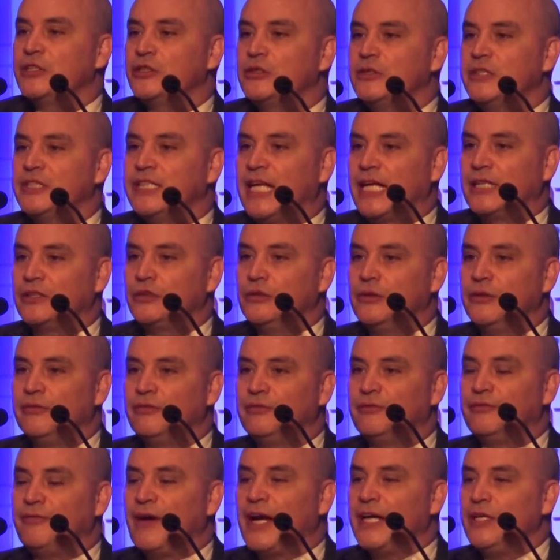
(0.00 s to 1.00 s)
sure that the
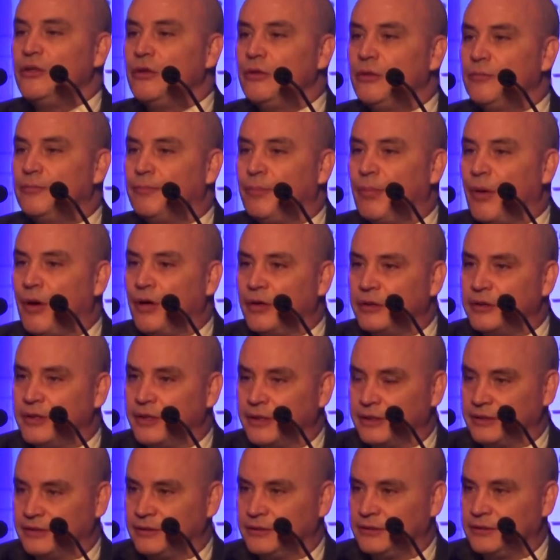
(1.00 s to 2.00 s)
final
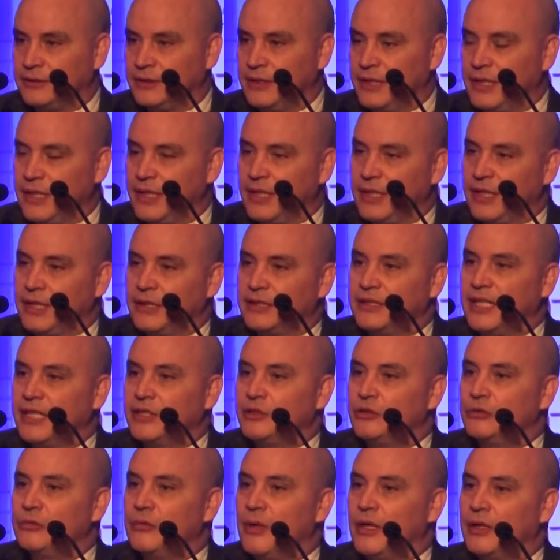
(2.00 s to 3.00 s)
product
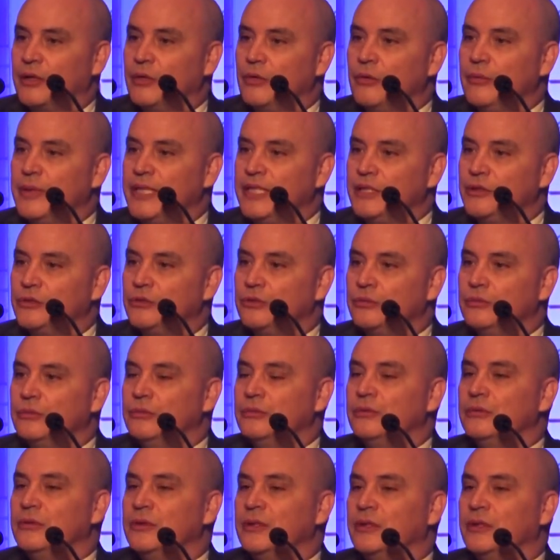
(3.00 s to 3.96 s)
that you are going to